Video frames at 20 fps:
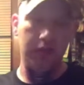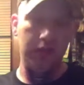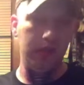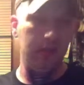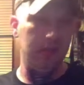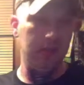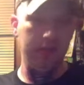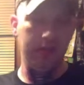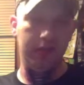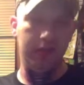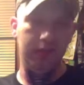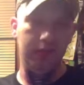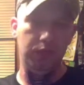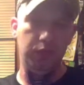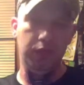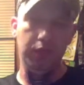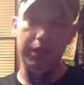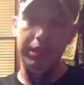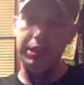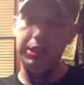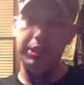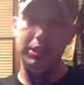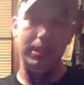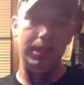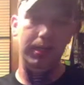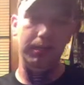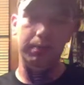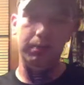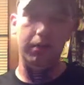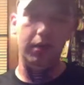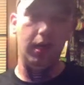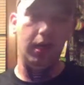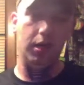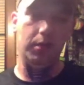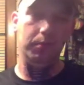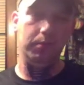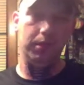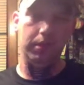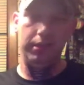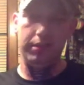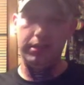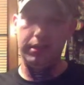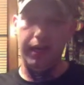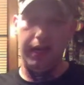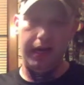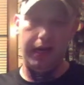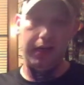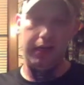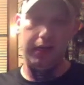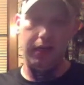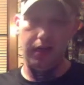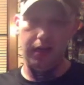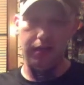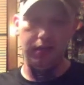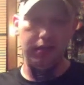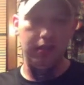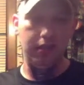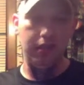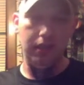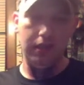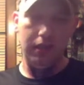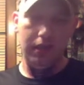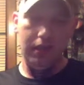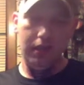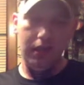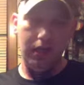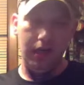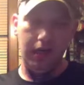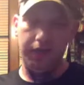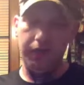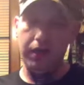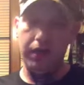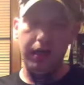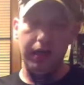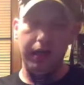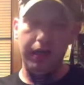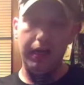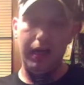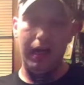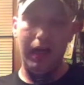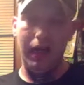are just really cheap, garbage handguns. If you're gonna get a